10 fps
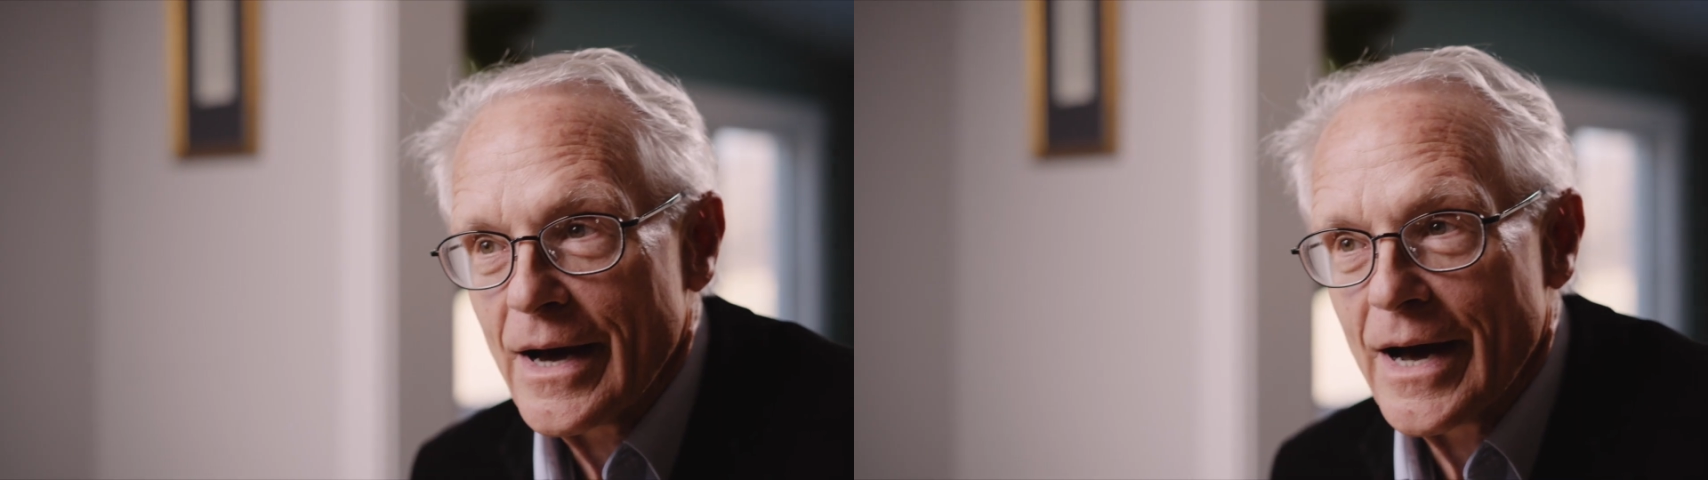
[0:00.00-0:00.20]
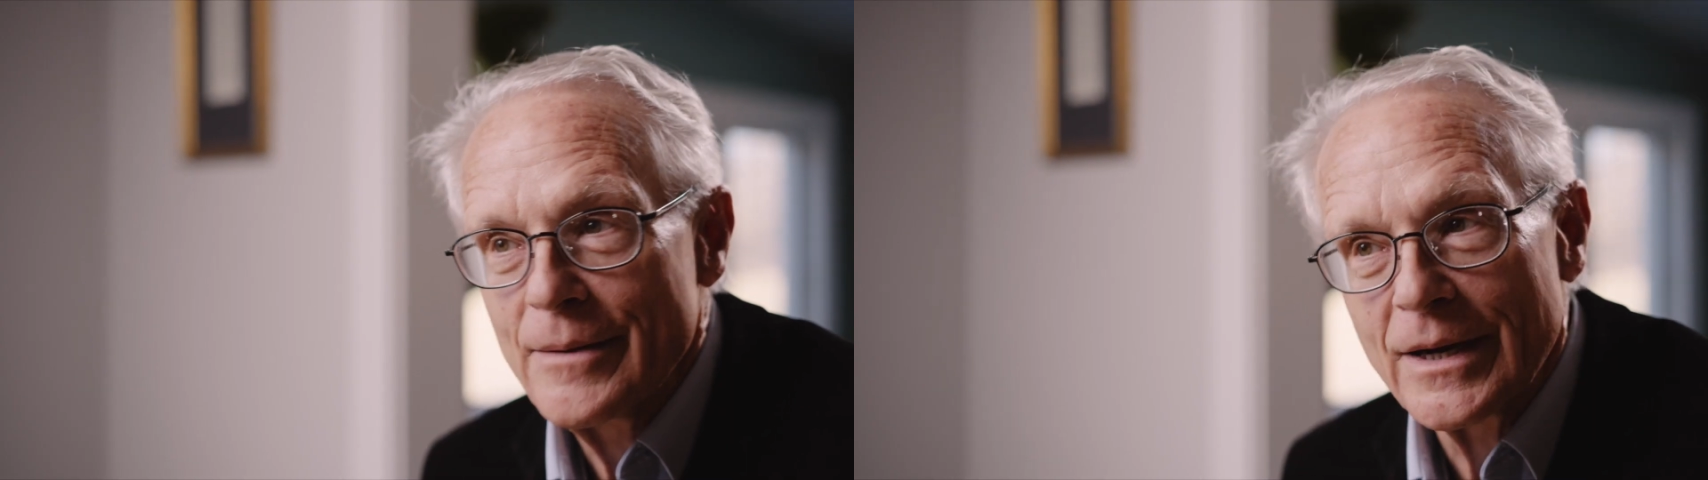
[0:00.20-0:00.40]

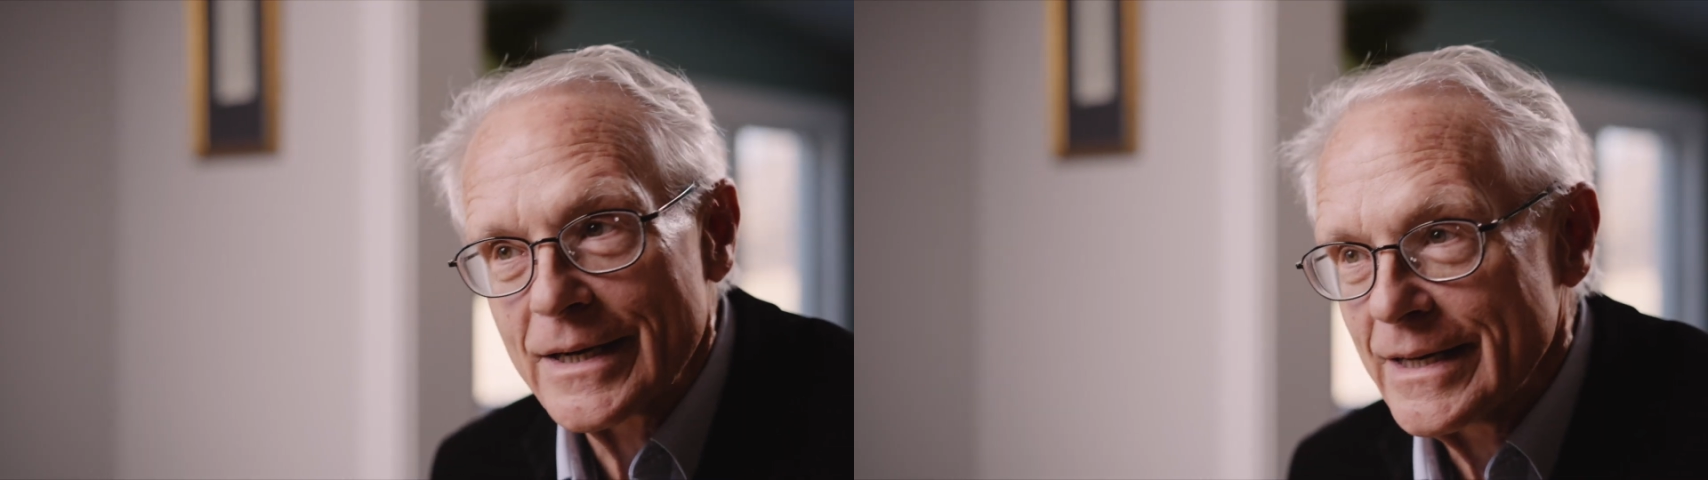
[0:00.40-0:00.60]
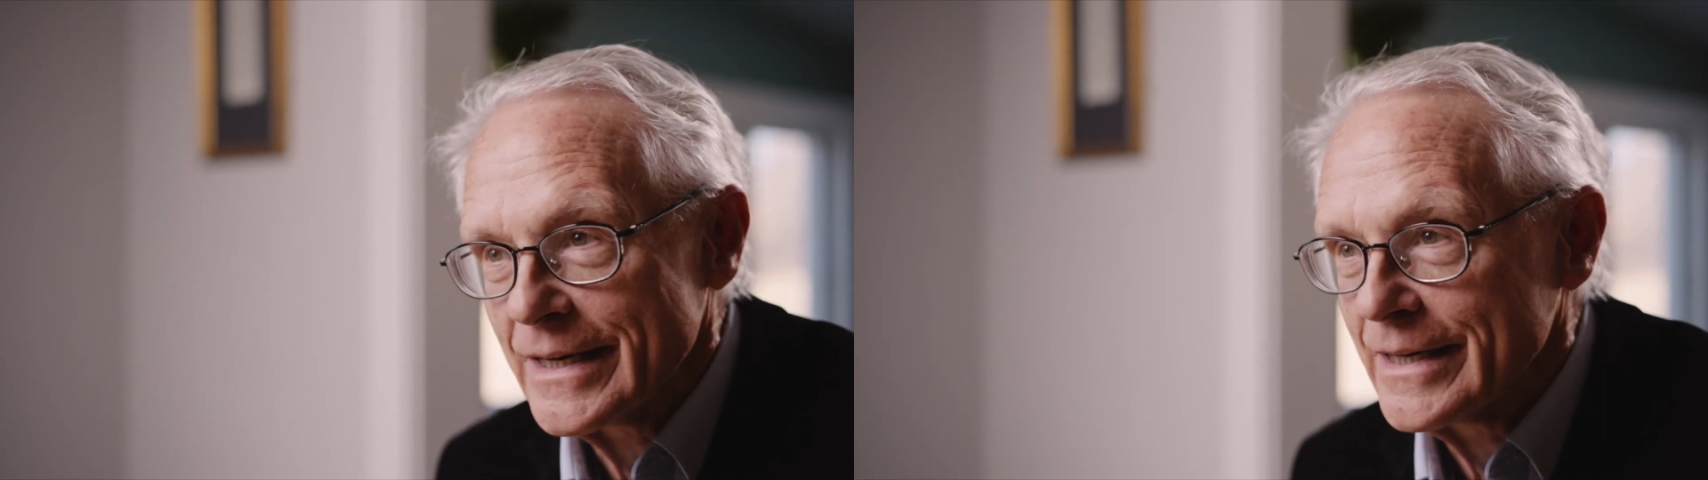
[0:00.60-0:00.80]
I'm not
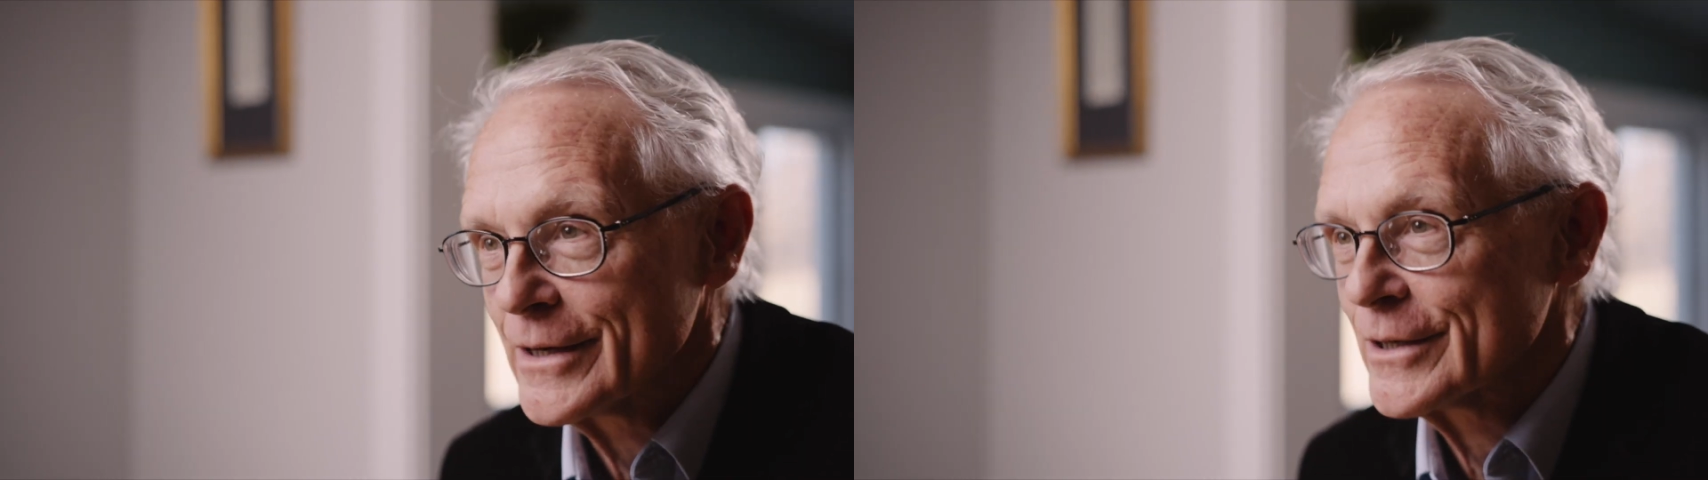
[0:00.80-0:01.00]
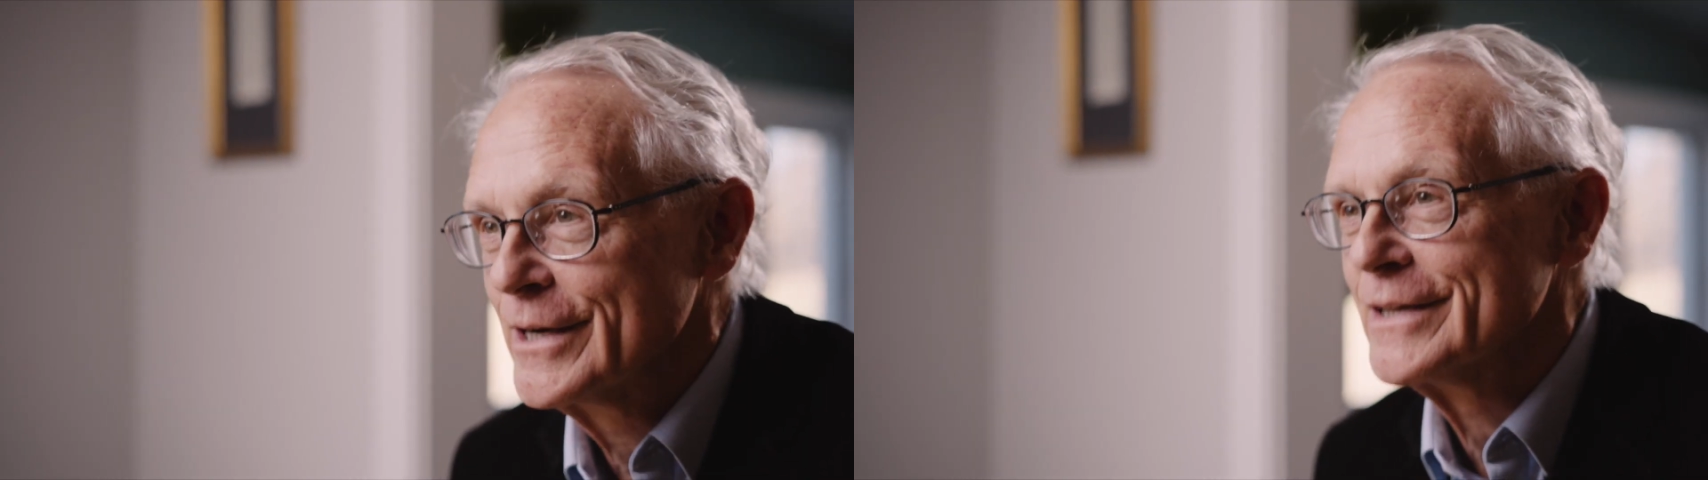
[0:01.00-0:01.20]
kidding.
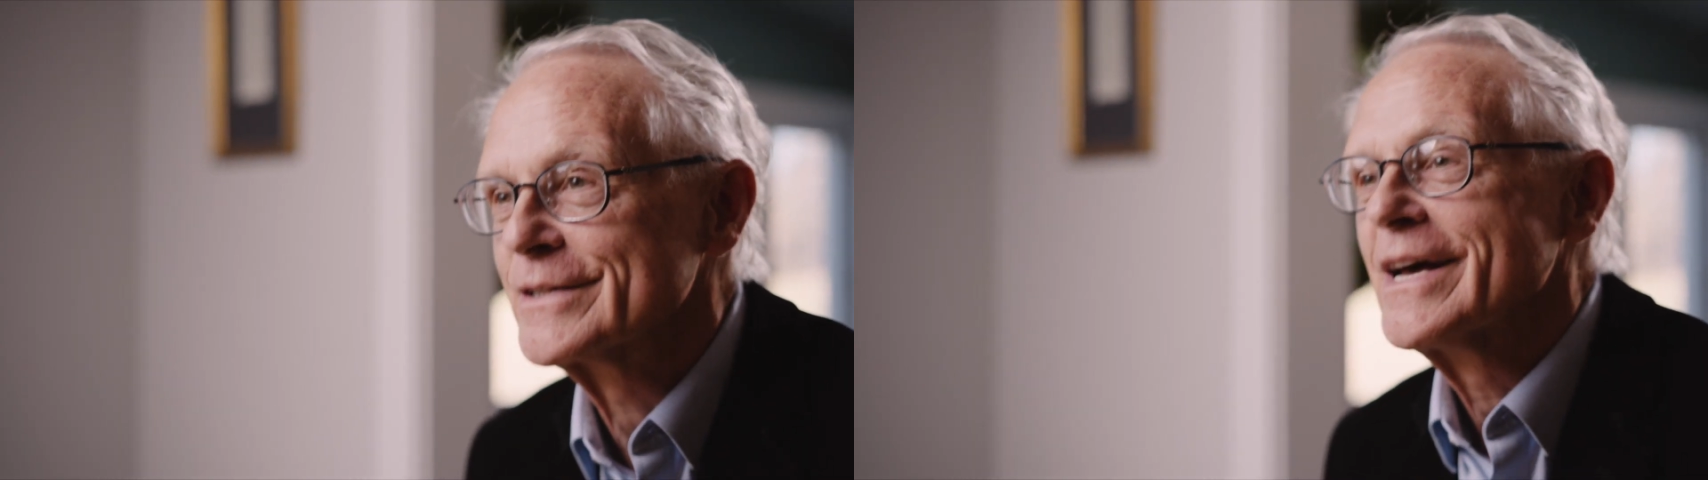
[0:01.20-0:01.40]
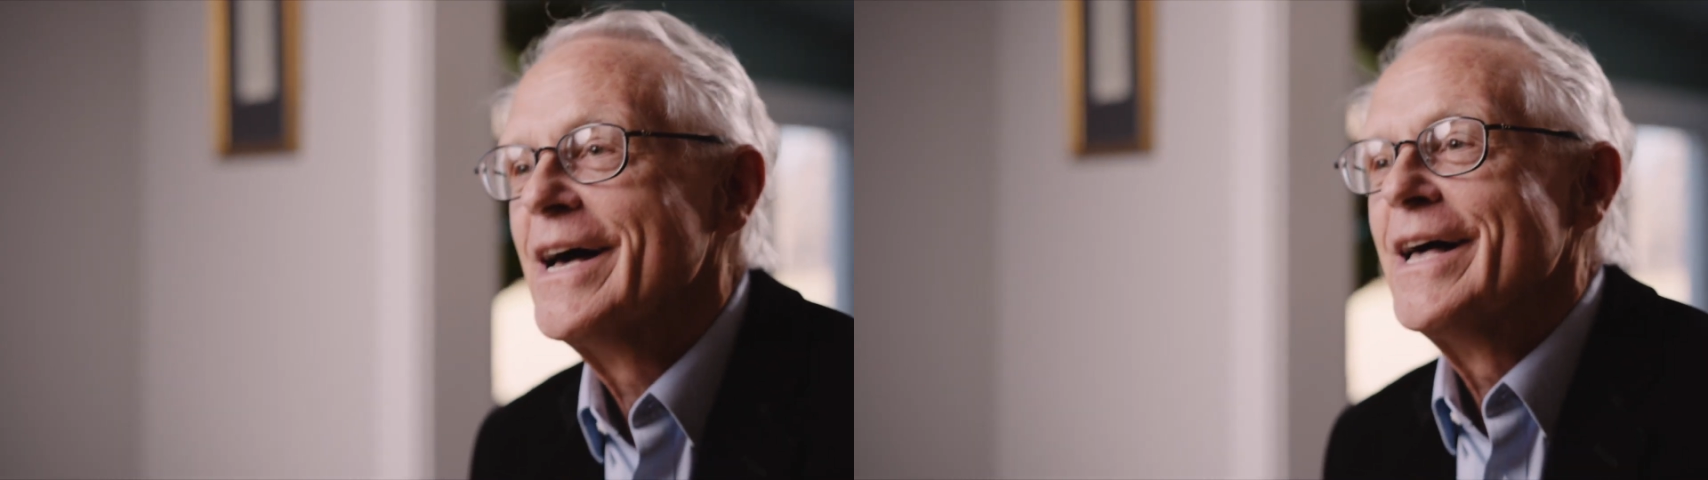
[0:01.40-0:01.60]
There is